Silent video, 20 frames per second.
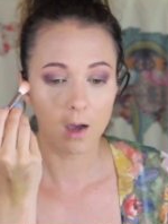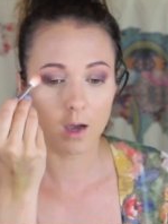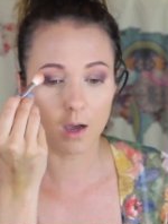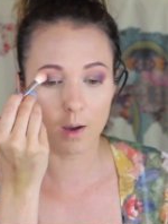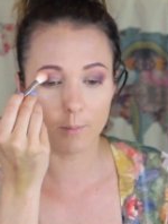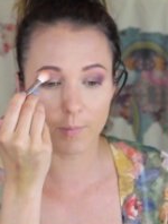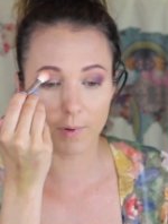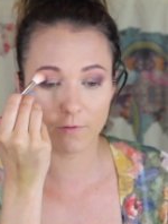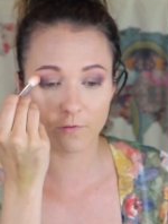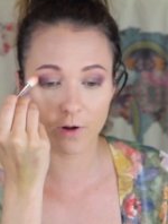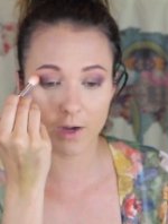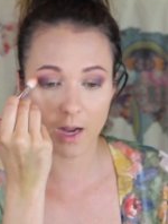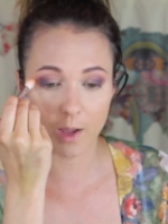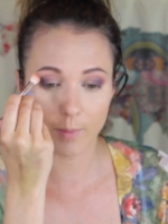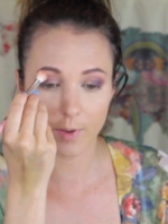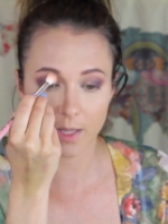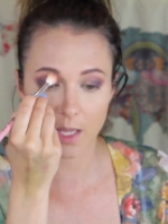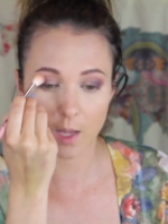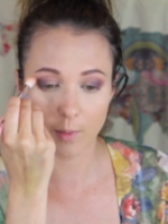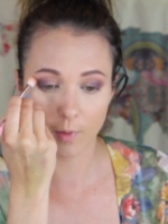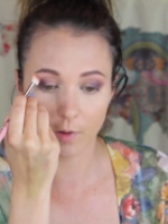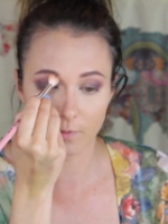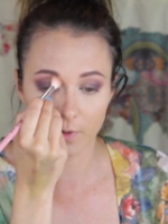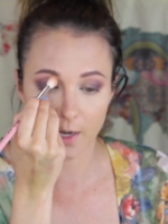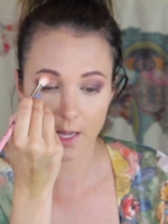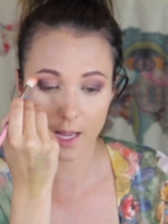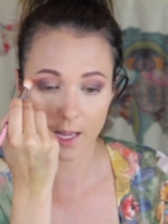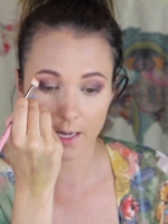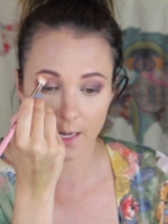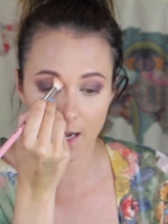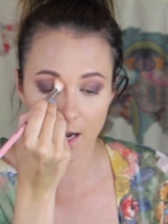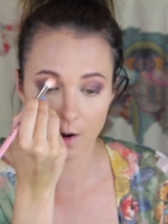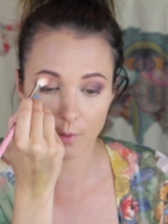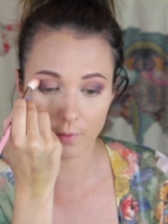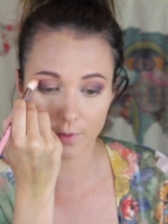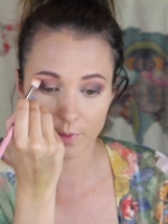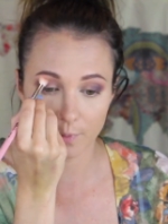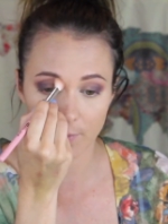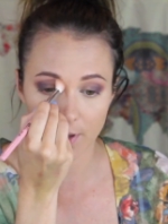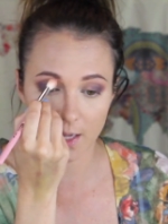um, my friend Emma came over to hang
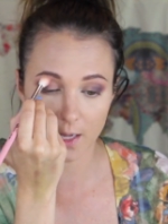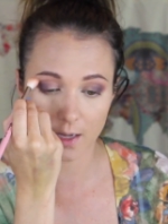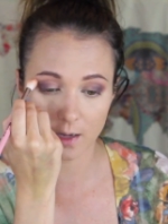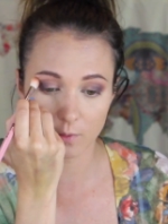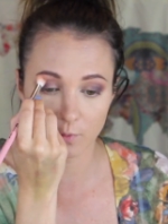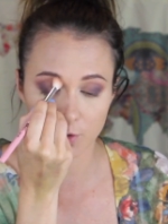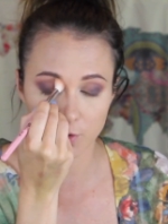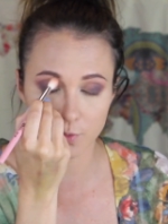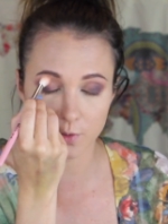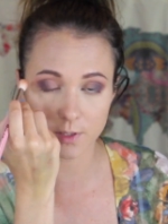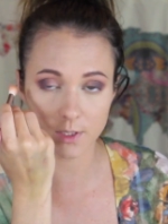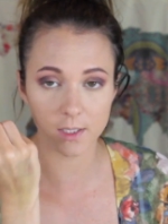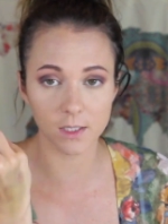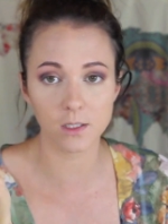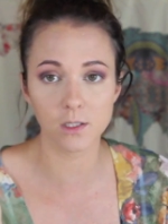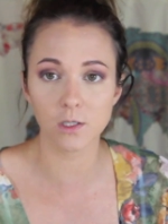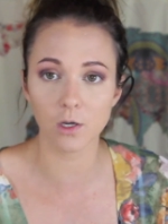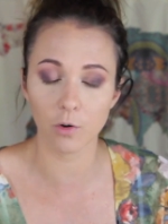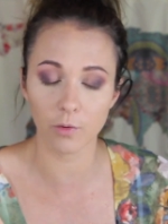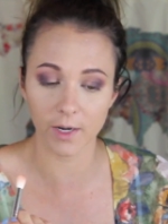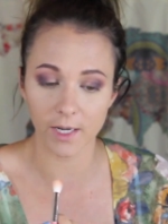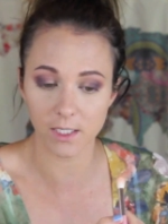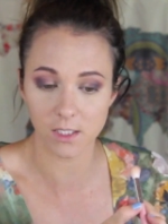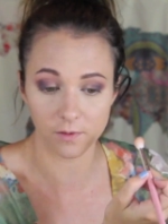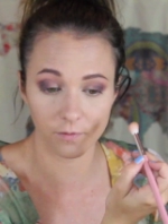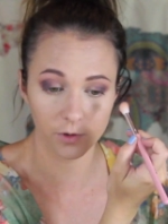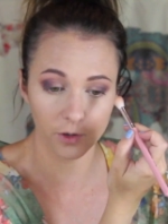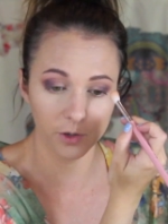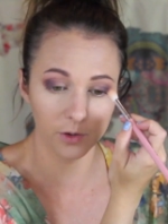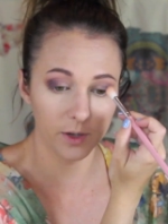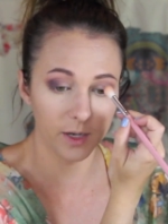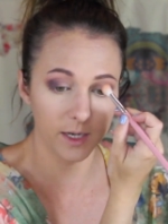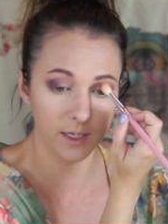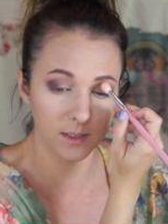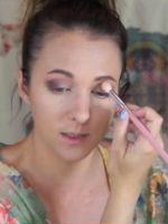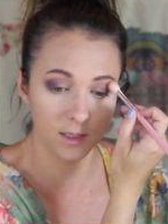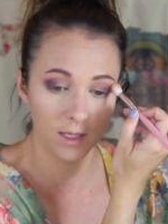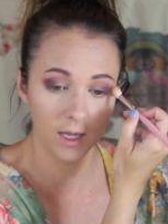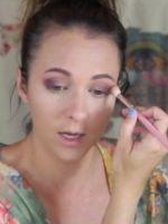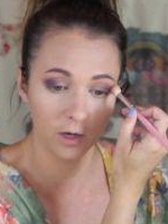out with me which was like so nice of her you
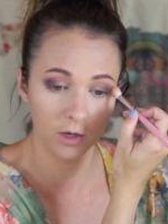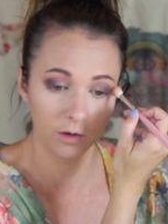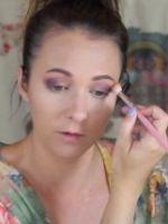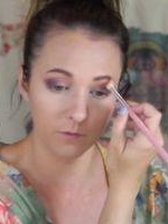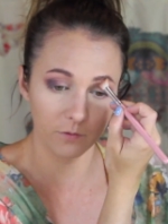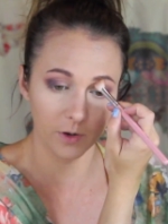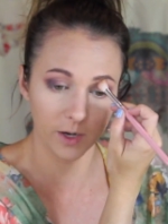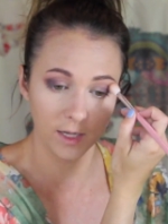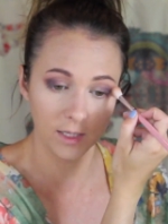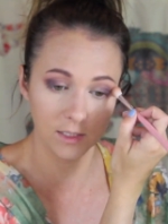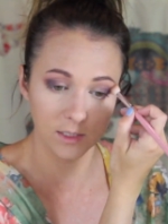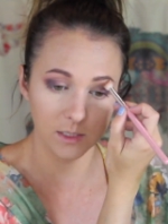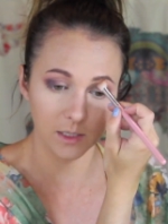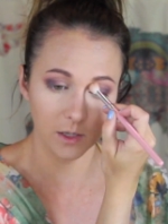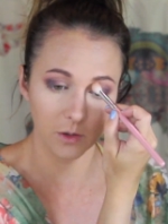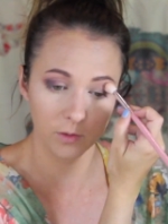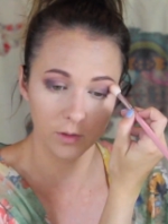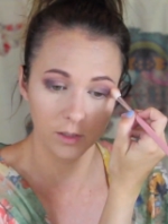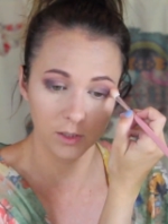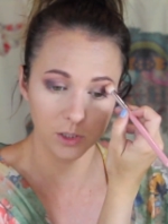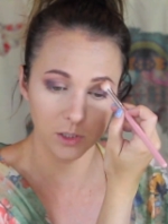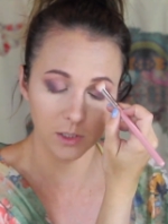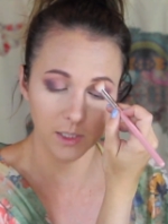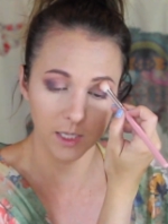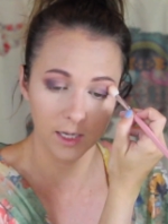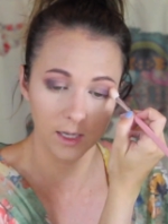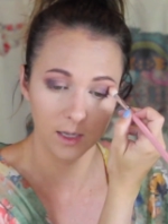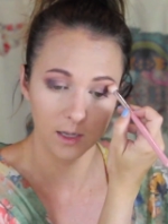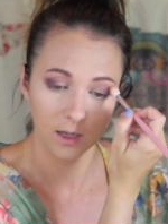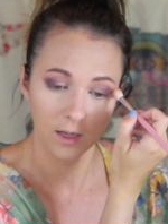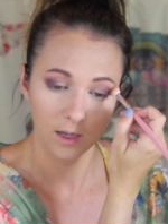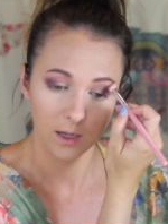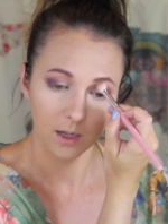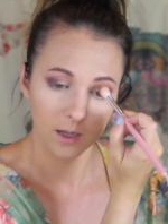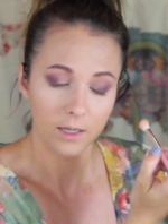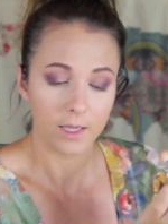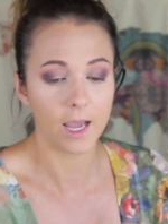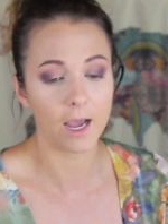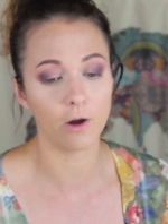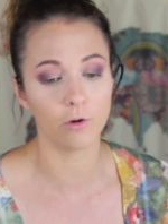guys get good friends that you can just like
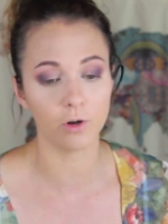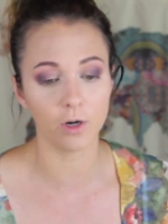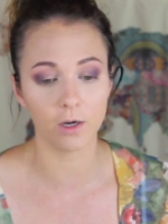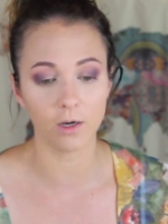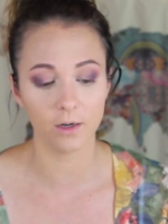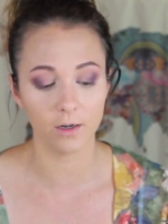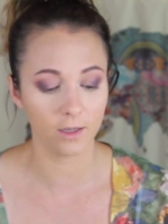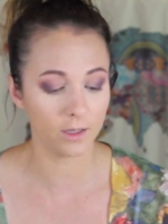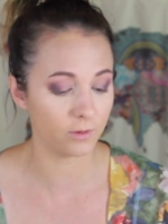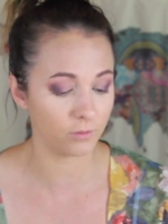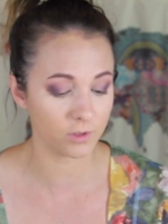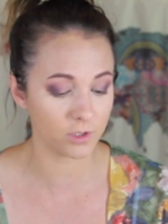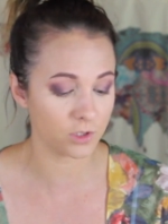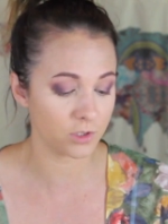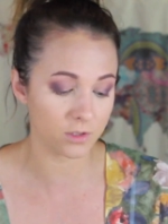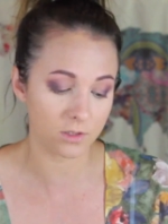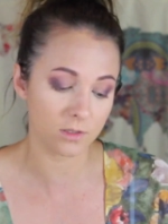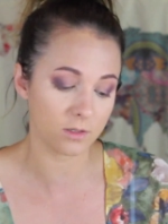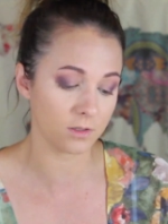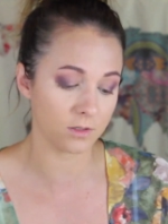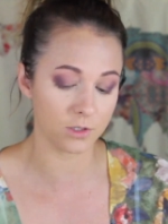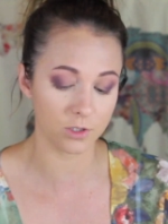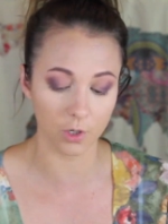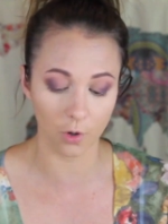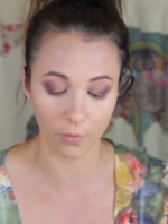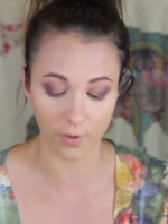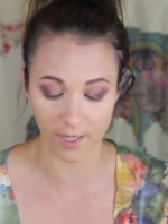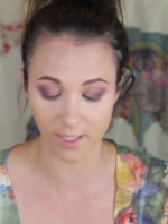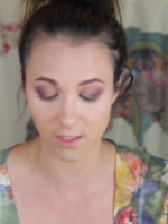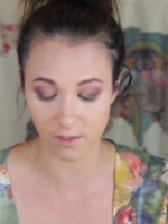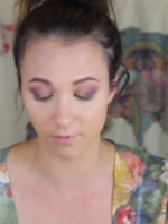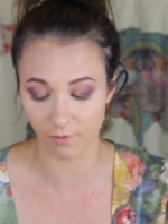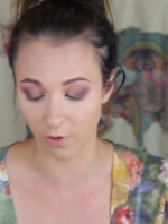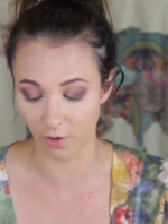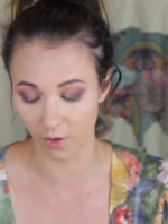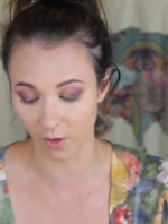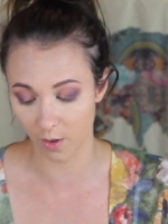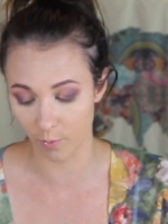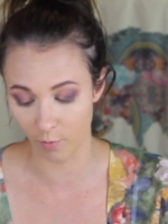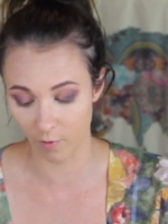count on. It was just so nice of
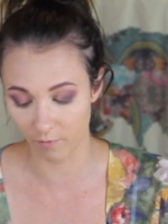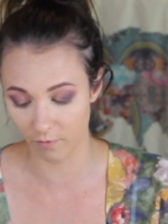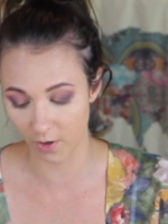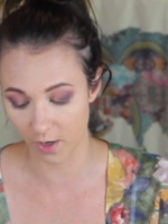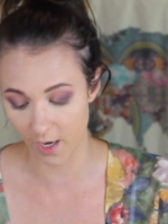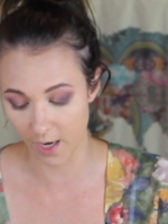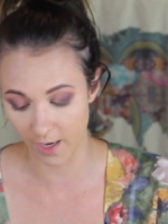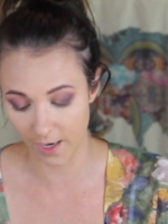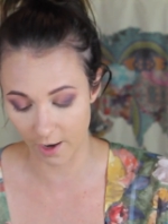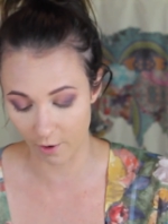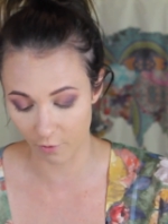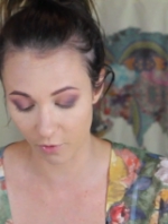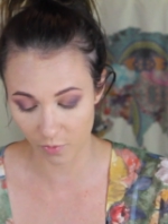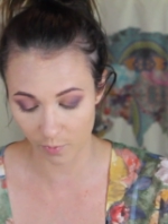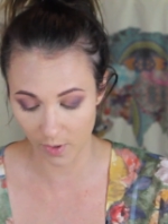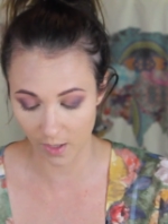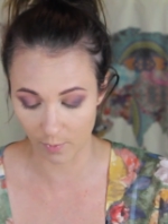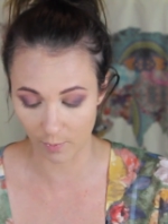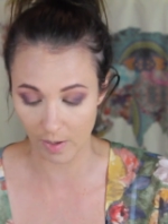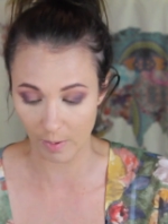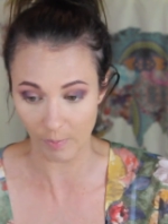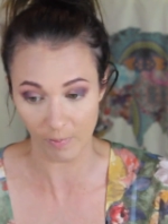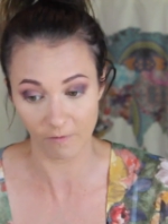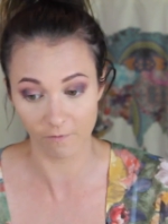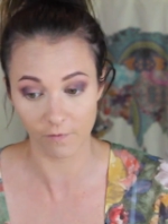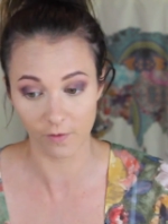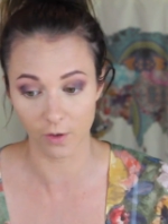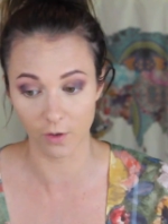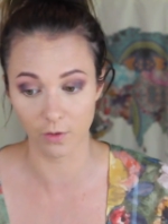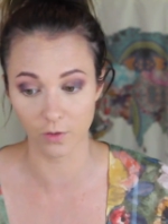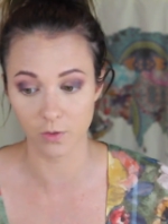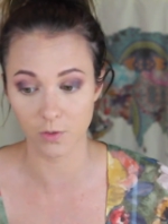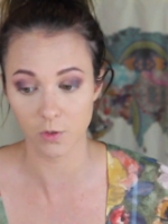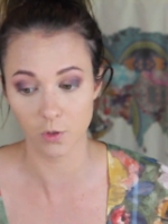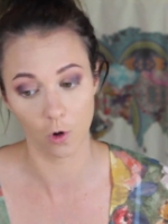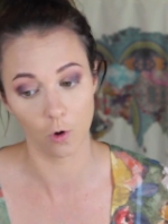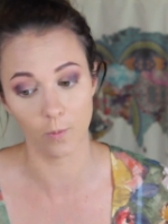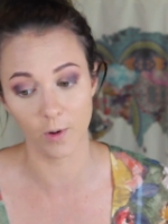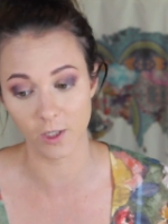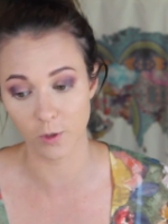her to come over and hang out with me. It made me feel
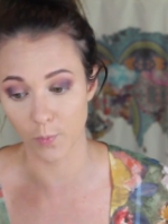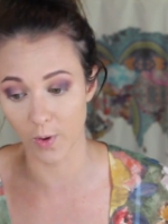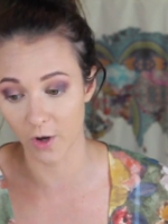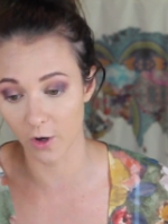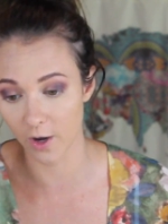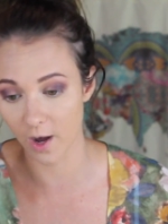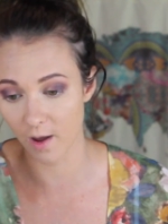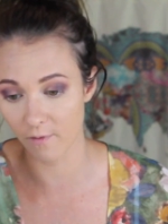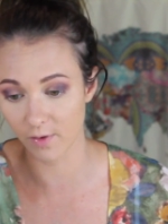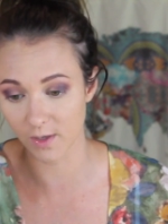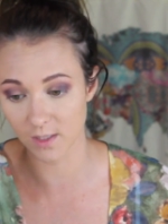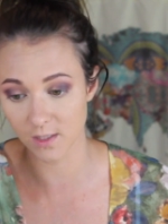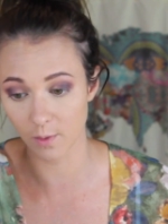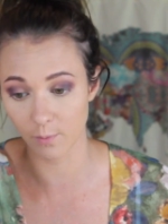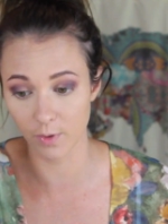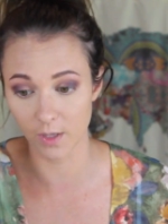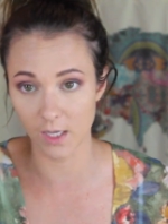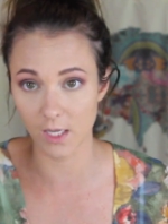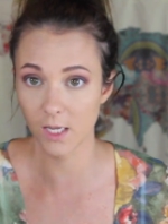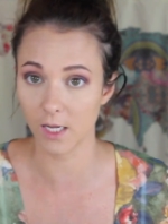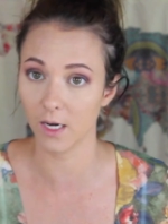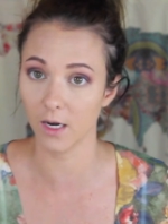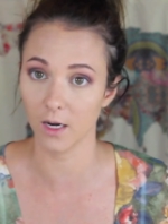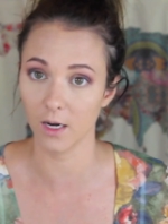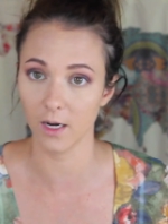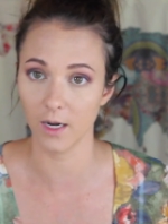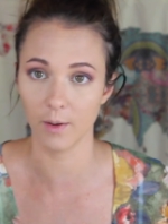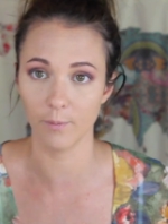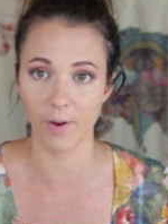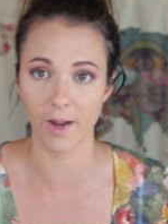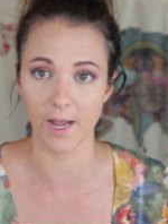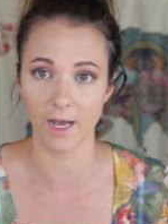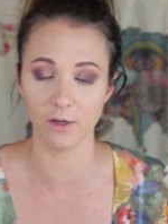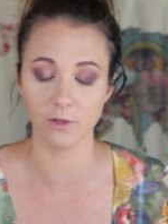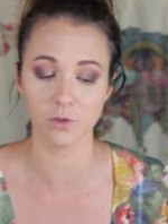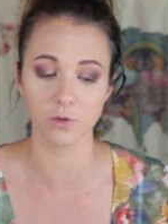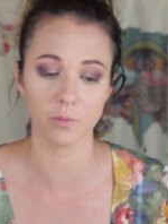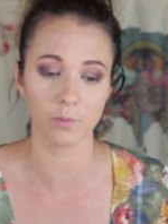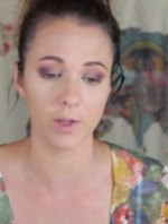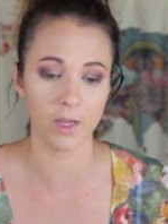so much better having somebody here in my
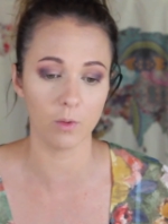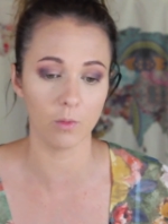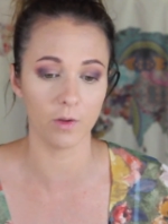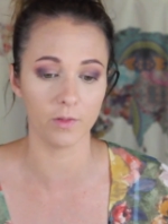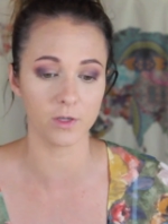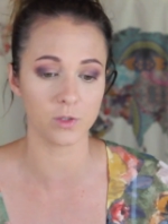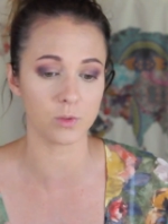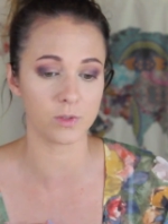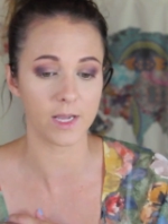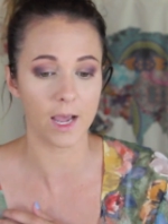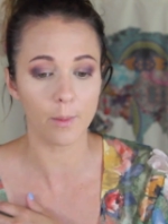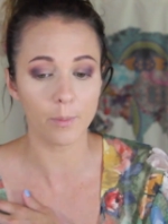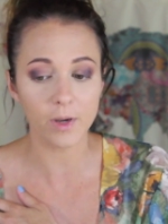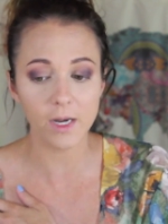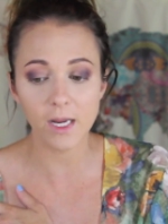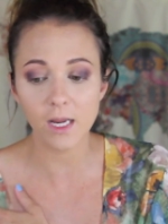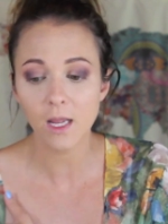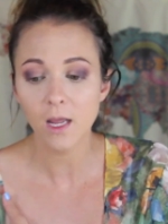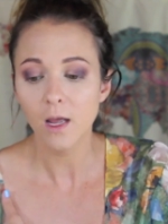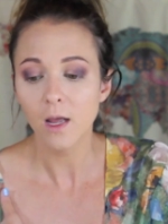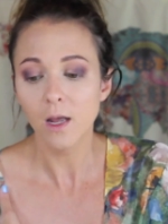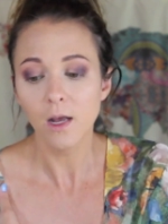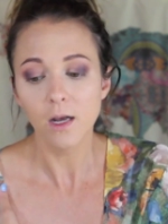house with me while this was happening.